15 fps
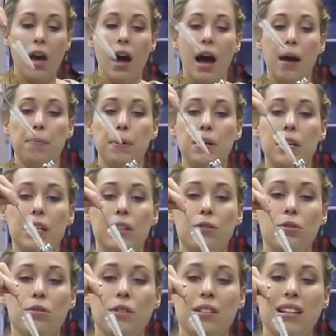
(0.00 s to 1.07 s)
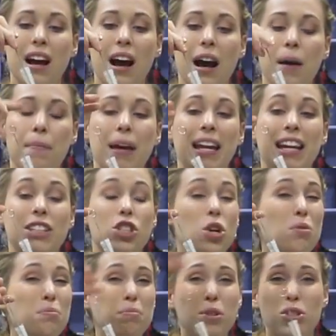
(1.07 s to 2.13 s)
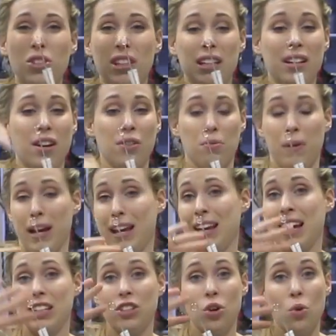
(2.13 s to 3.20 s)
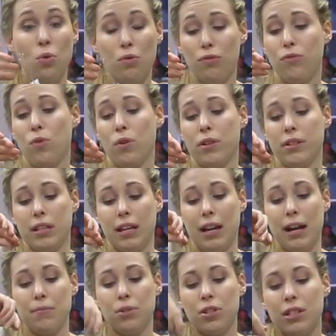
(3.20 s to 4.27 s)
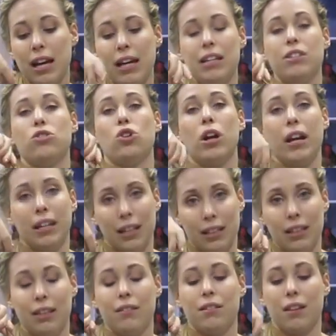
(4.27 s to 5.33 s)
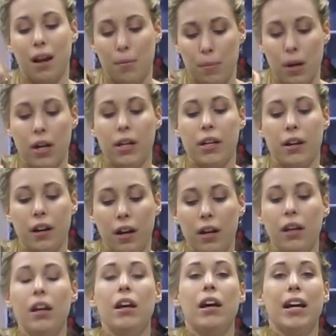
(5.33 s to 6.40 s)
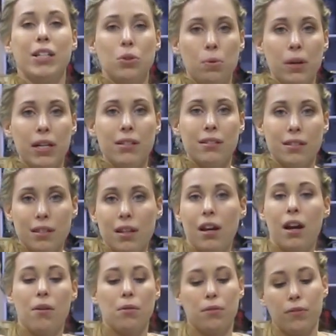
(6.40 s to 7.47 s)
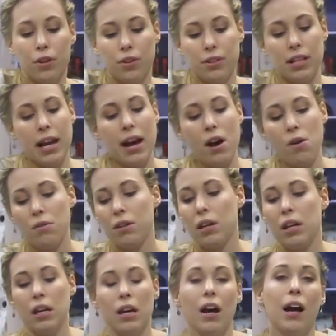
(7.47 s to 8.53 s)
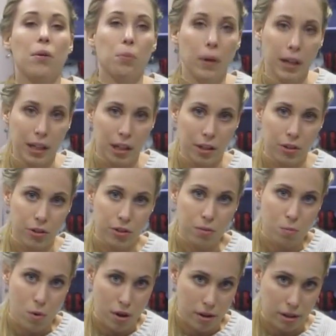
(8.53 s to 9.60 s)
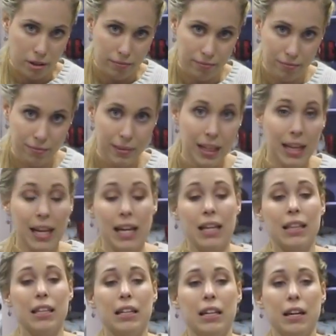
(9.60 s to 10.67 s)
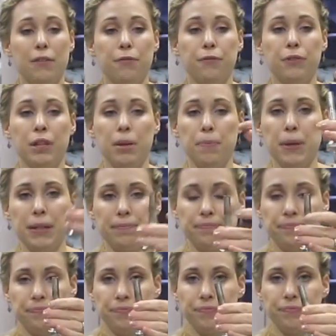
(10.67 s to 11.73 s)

I put it in through the top, and I don't push it in all the way. I don't force it. I'm just kind of trying to clean the top part here. I twist, I reverse out, I run it under some water. Then I flip it,